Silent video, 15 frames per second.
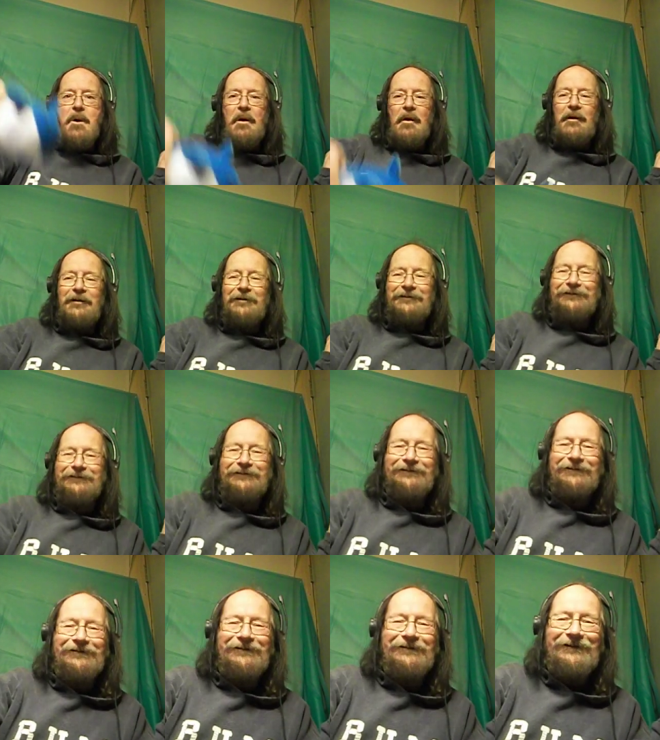
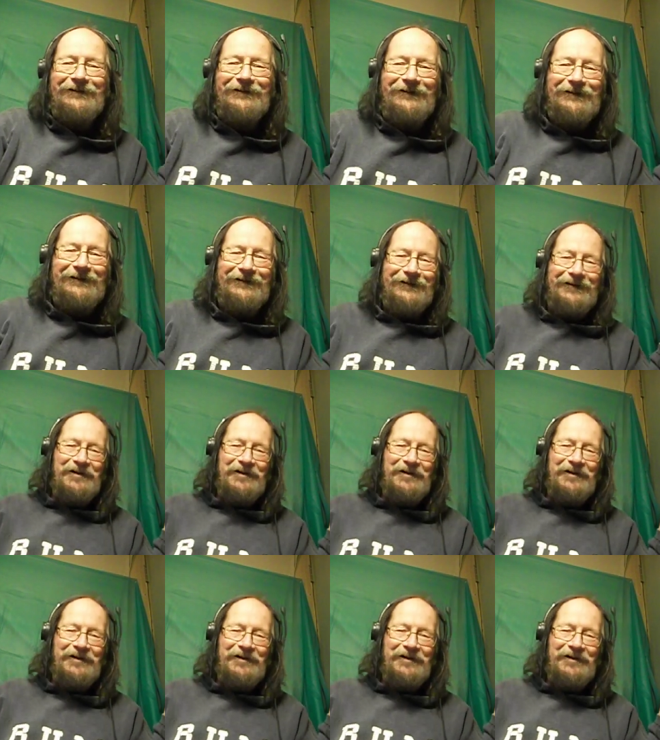Nobody speaks.